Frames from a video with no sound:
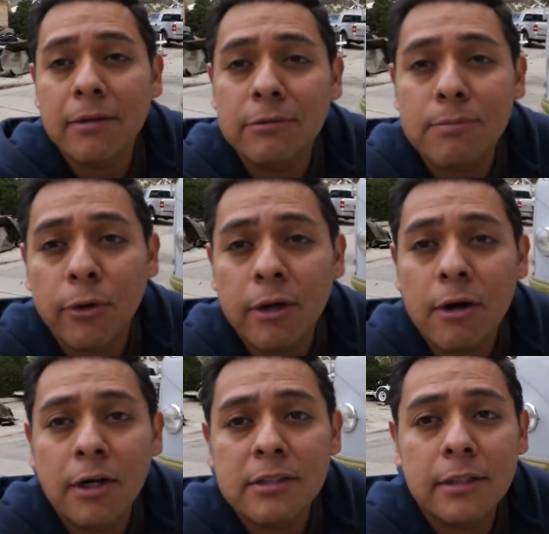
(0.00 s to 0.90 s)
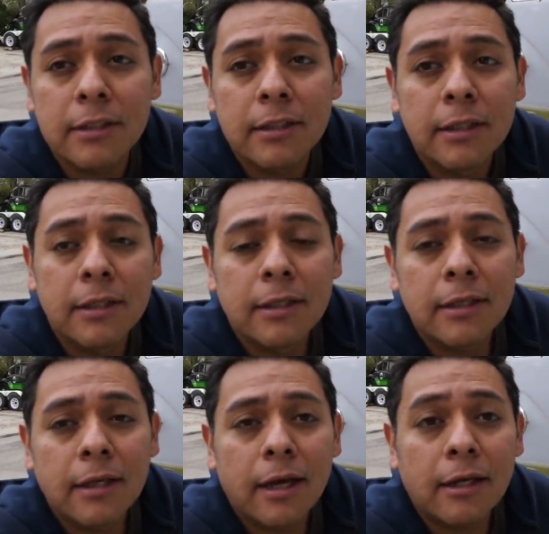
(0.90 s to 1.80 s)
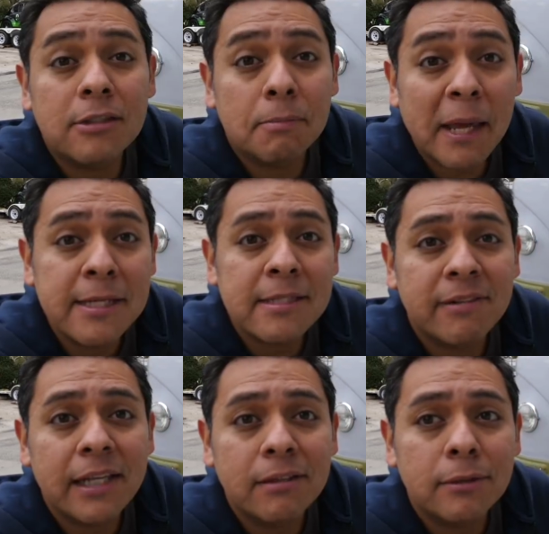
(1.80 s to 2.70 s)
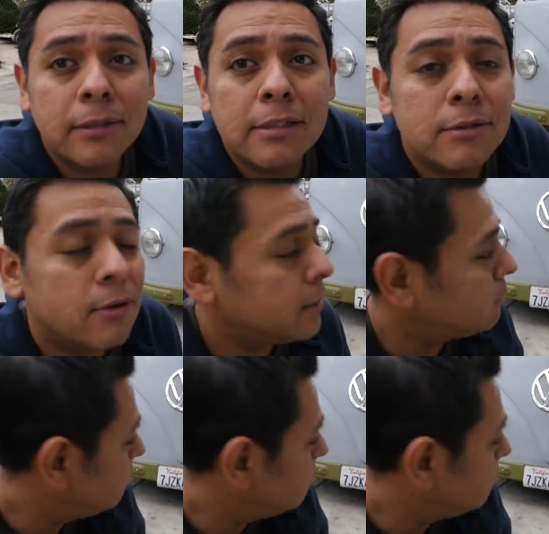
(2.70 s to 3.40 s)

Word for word: There's more cars than uh, space available. And so I